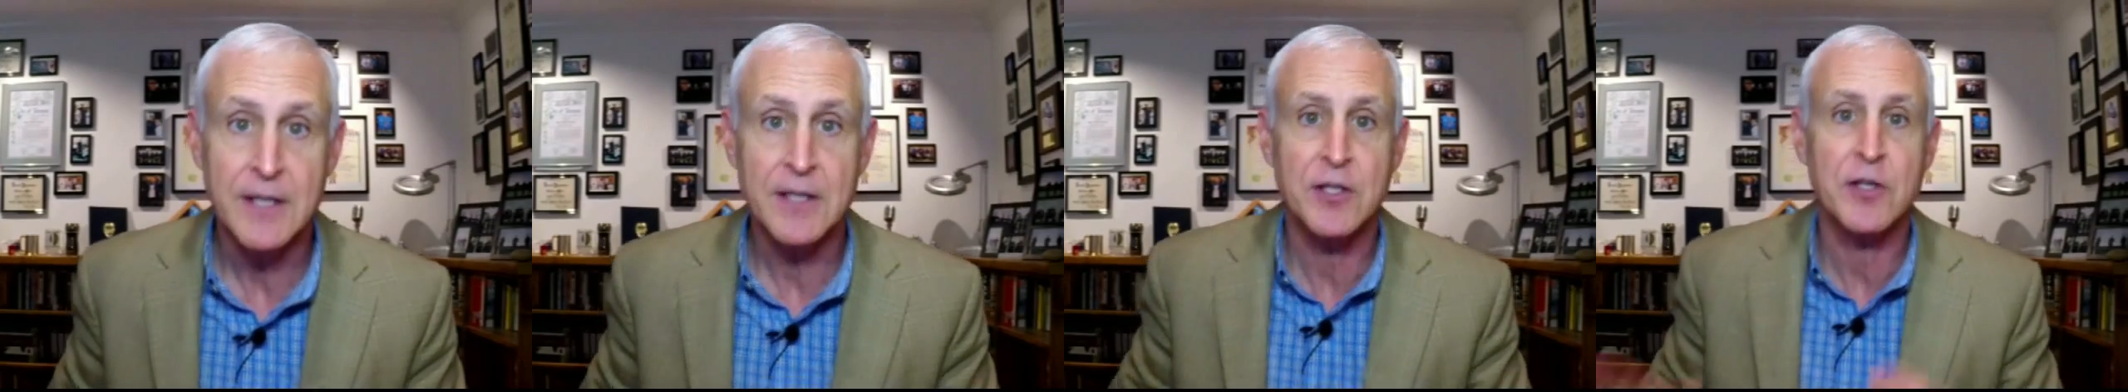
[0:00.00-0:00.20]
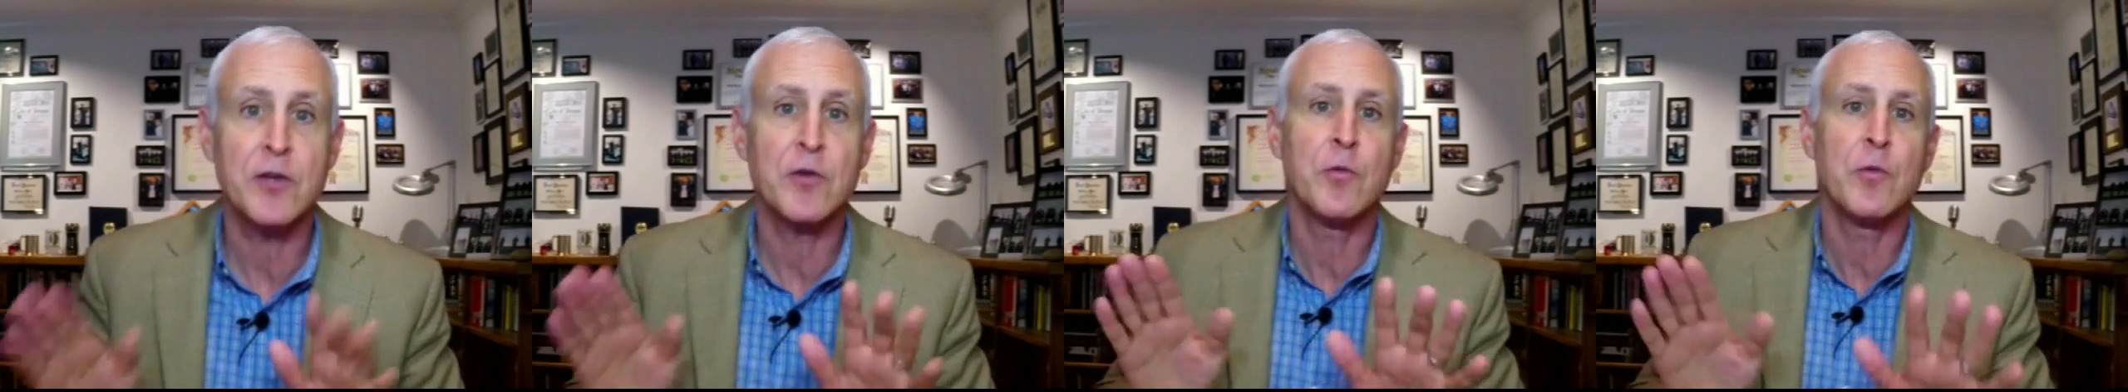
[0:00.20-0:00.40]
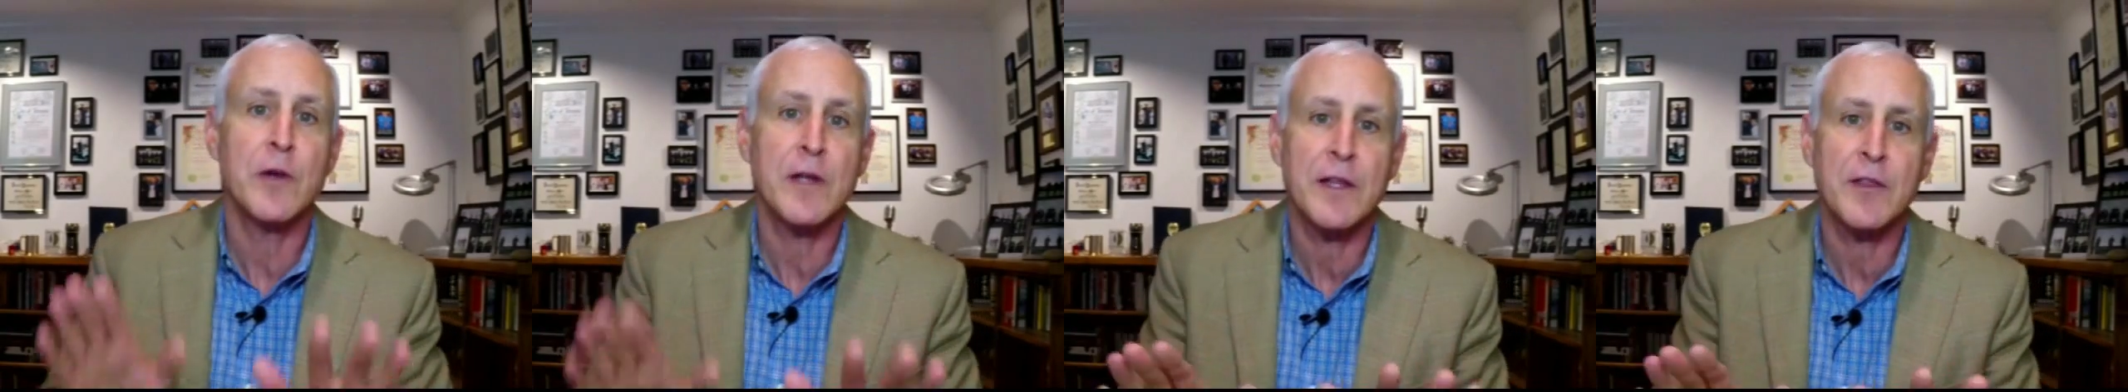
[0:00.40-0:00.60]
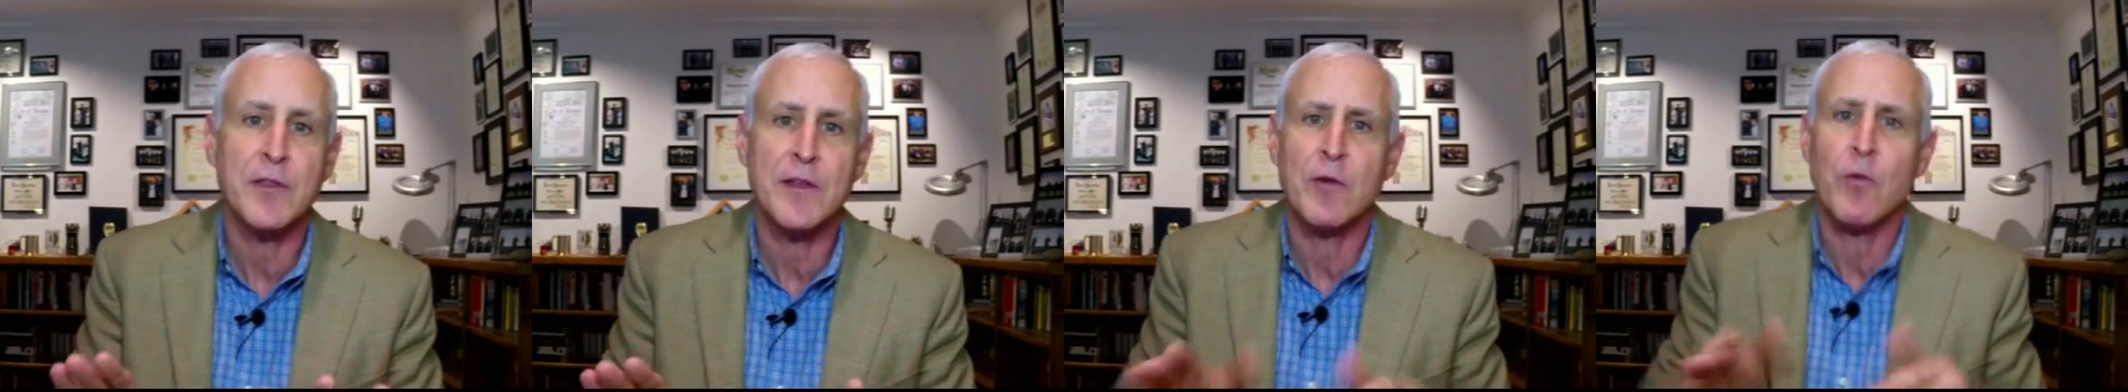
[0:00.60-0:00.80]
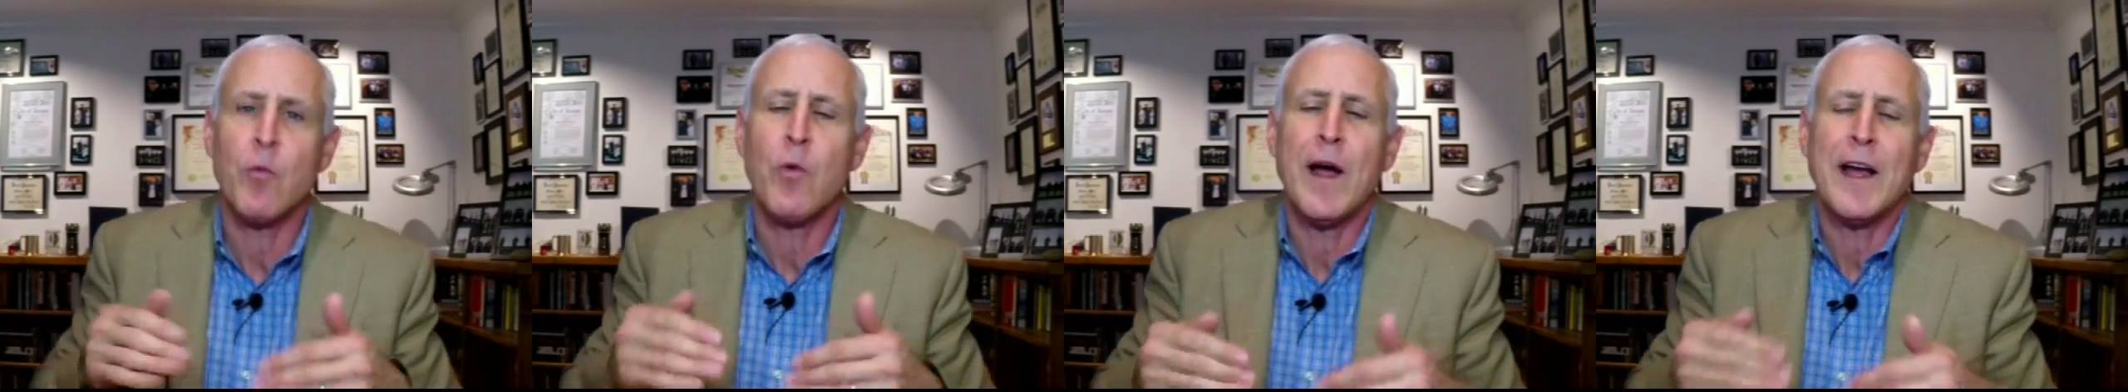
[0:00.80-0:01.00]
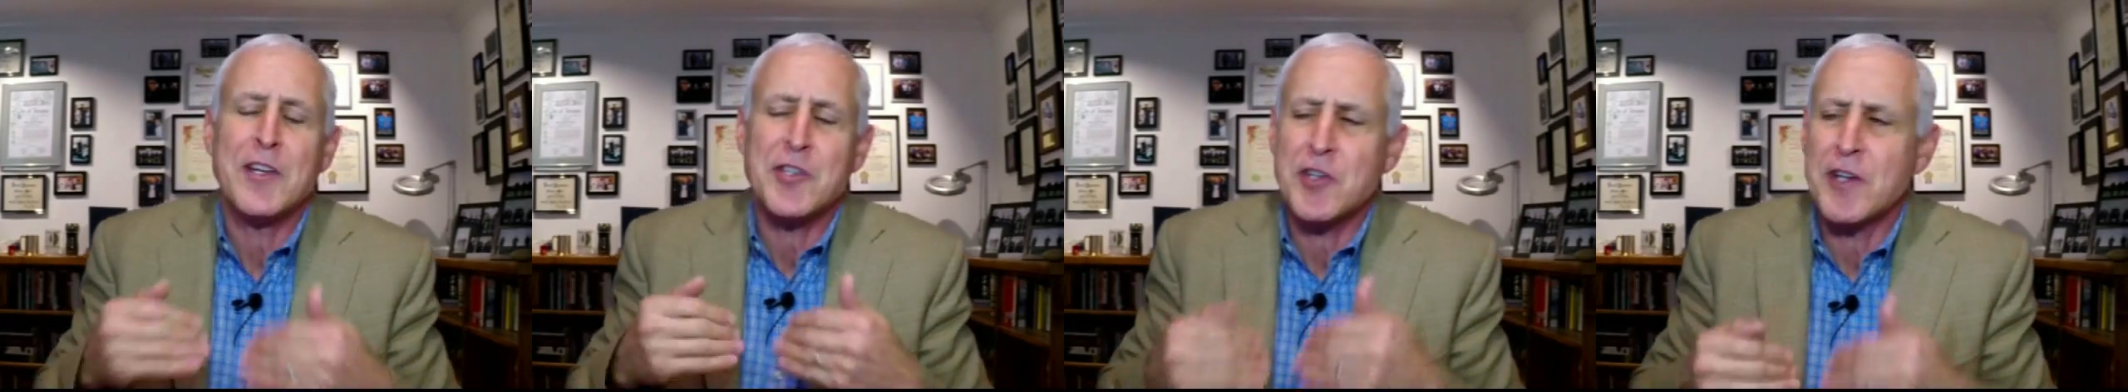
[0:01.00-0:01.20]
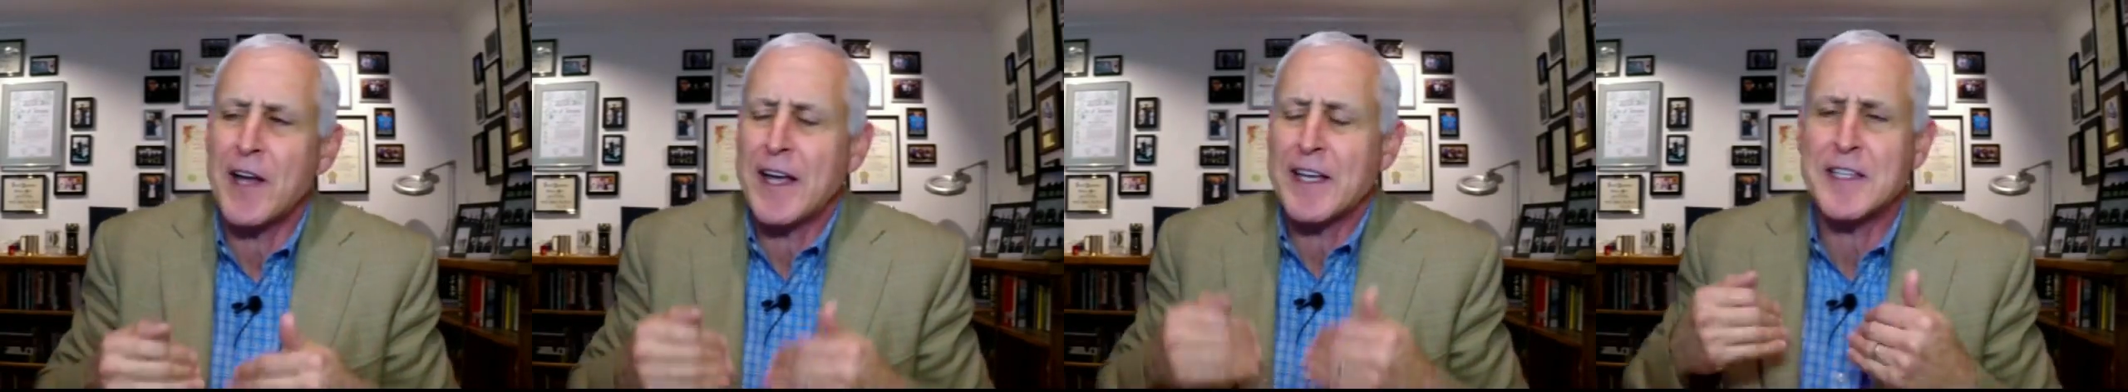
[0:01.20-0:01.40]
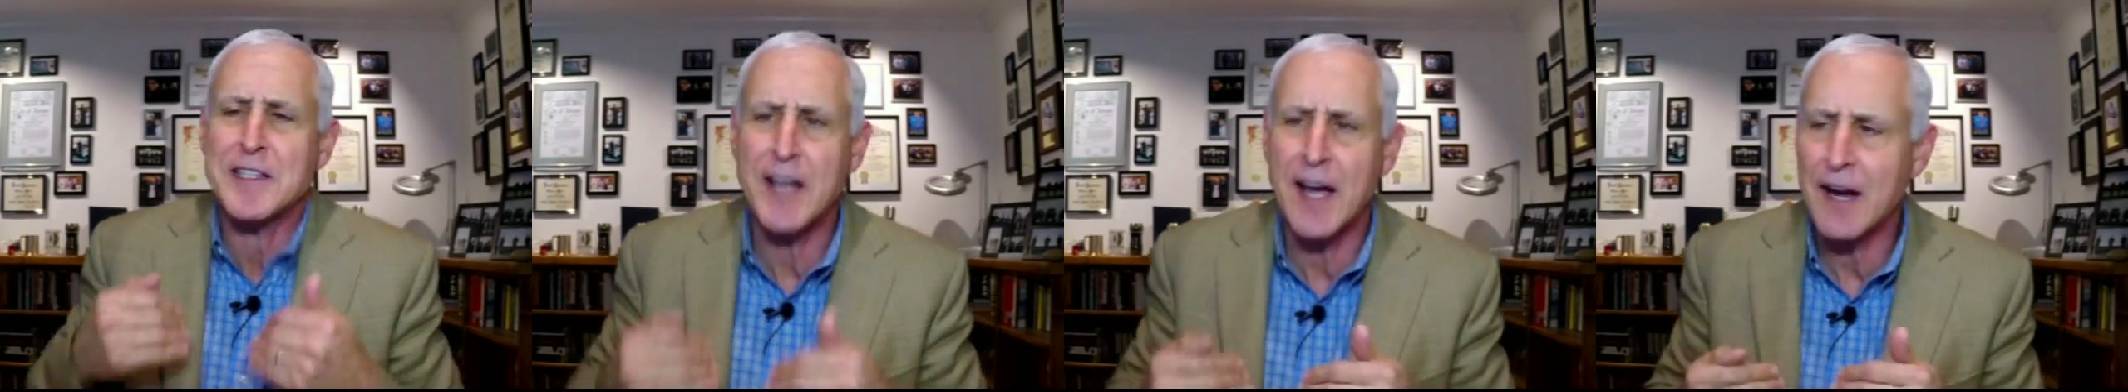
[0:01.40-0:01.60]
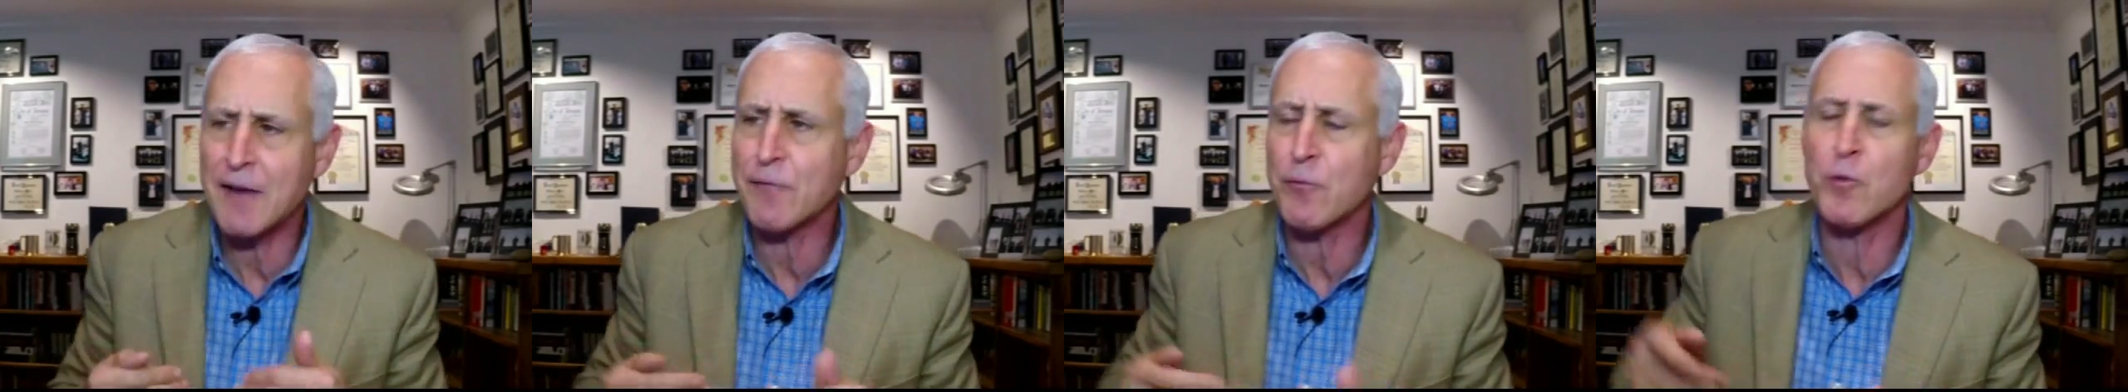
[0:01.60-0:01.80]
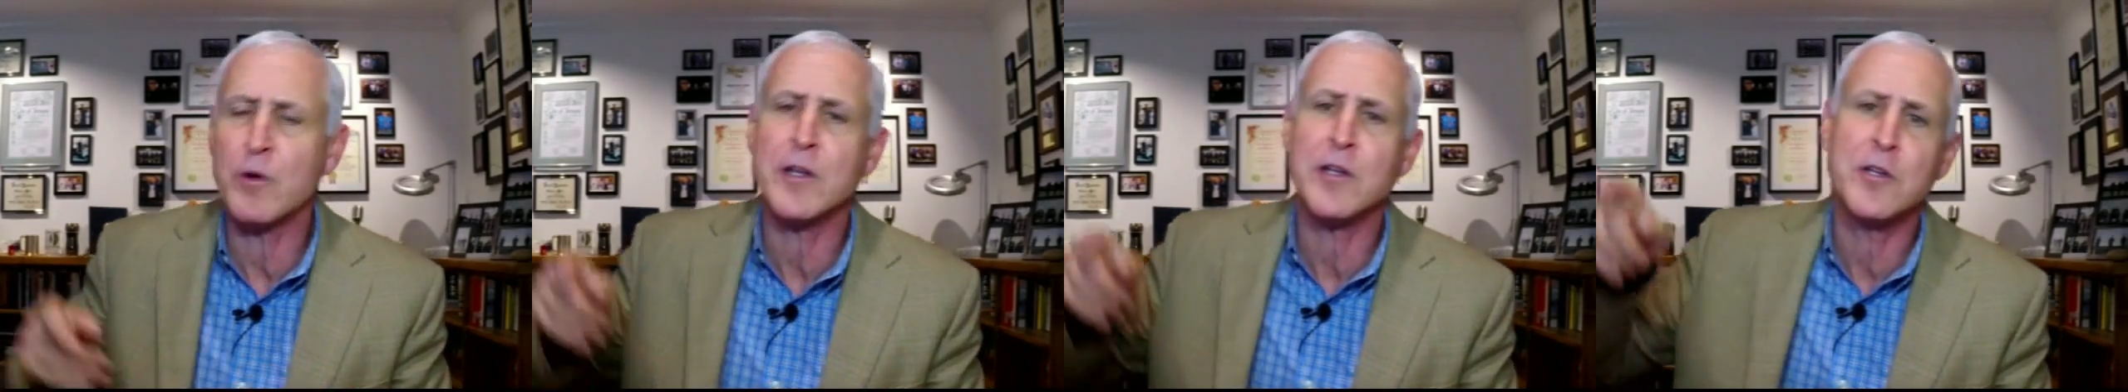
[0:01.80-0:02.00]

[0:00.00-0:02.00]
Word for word: Do you really think, why should I die for what